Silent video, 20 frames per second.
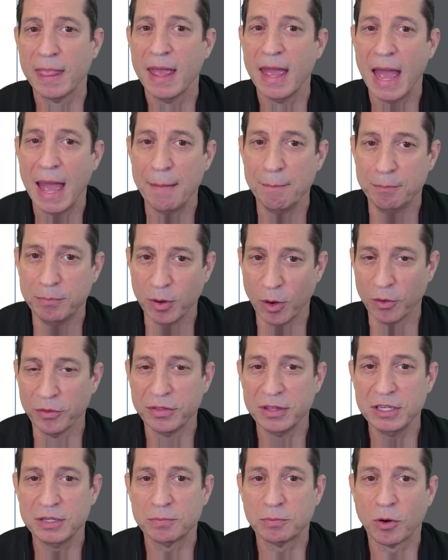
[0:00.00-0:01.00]
and both
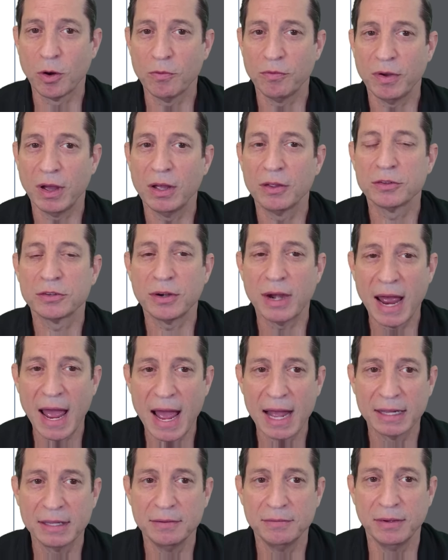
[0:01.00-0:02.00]
these profiles are
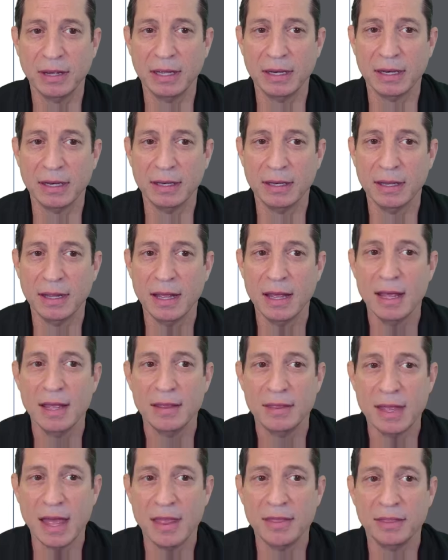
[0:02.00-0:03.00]
activated,
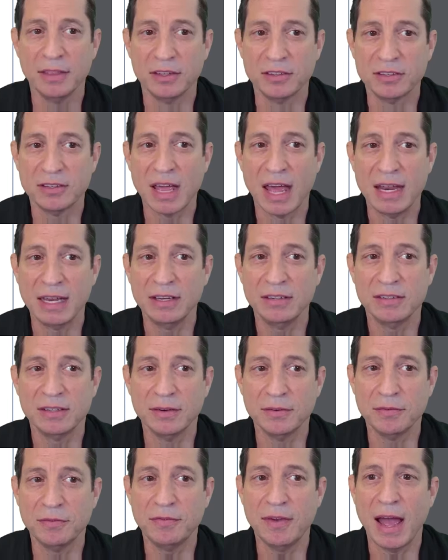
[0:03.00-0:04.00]
then the settings in
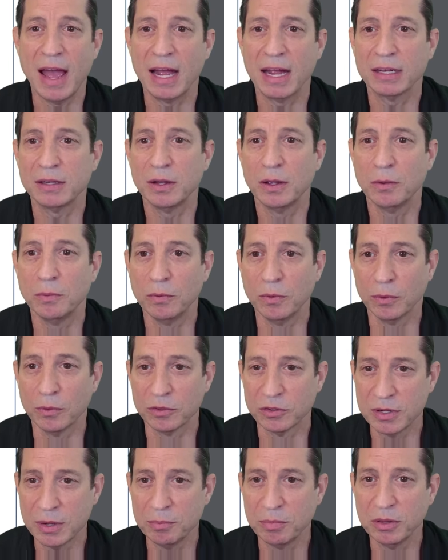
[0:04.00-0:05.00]
effect will
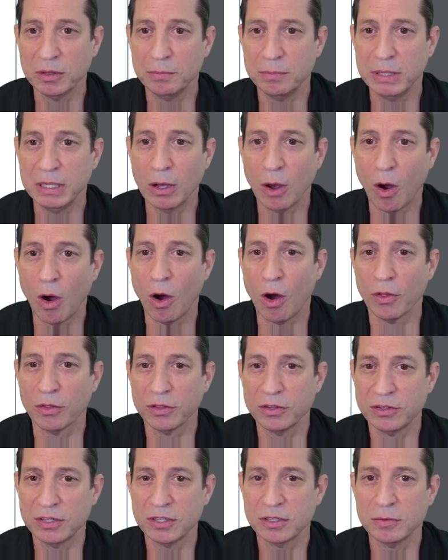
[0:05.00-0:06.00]
simply be all the
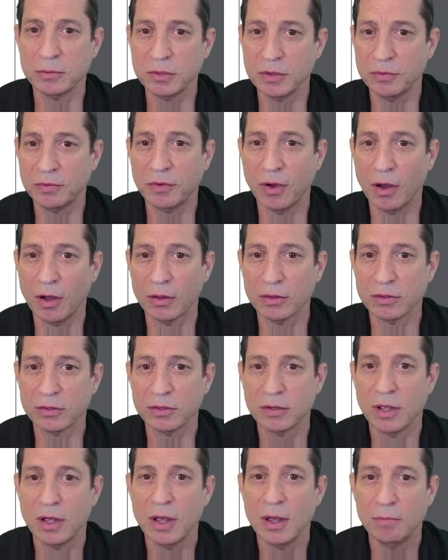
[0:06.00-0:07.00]
system defaults,
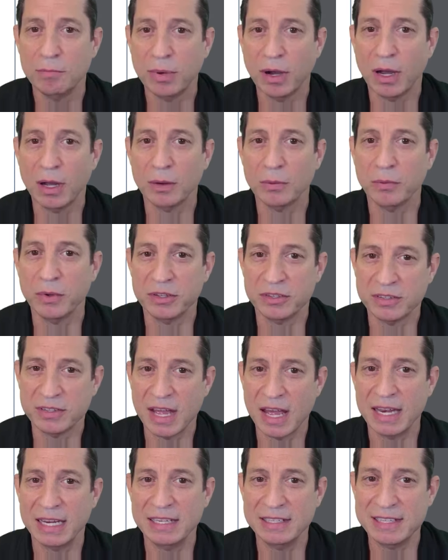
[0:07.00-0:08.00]
but with
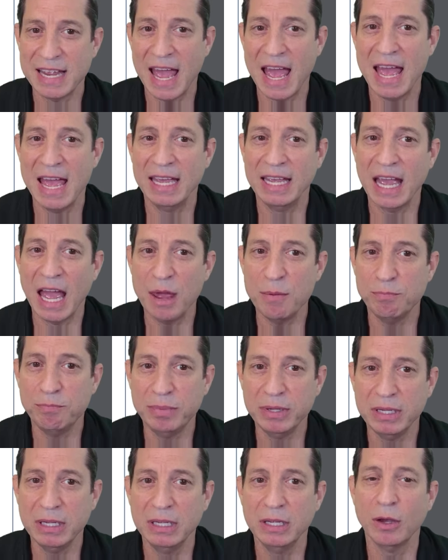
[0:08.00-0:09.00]
settings A and
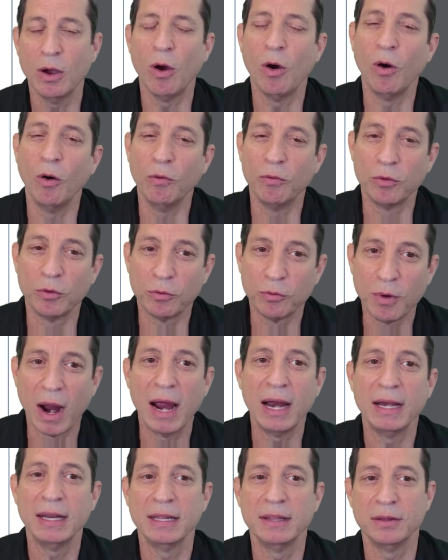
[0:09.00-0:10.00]
B
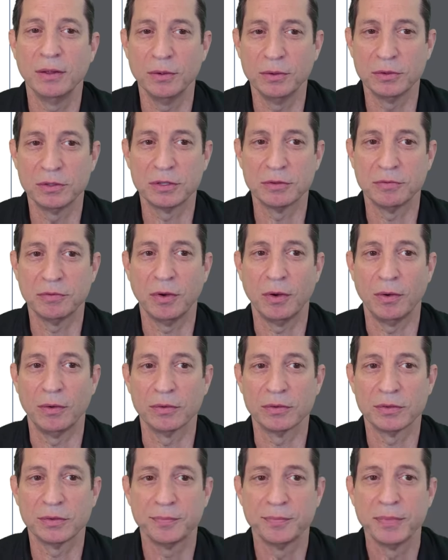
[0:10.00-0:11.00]
overriding those
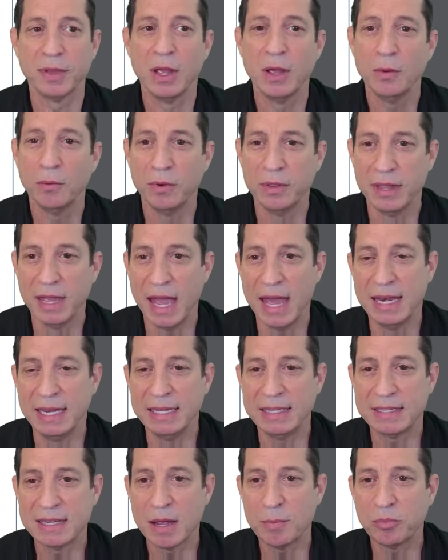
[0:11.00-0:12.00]
defaults, with any
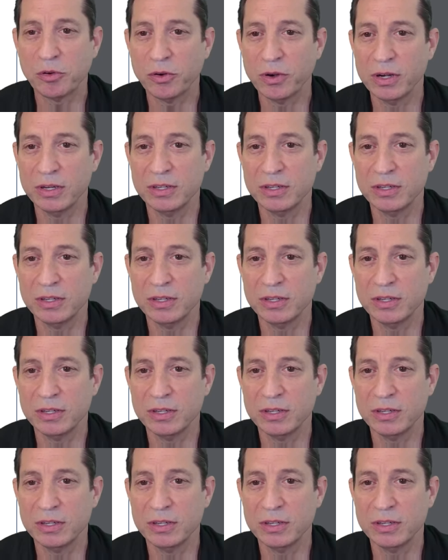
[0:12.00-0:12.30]
temporary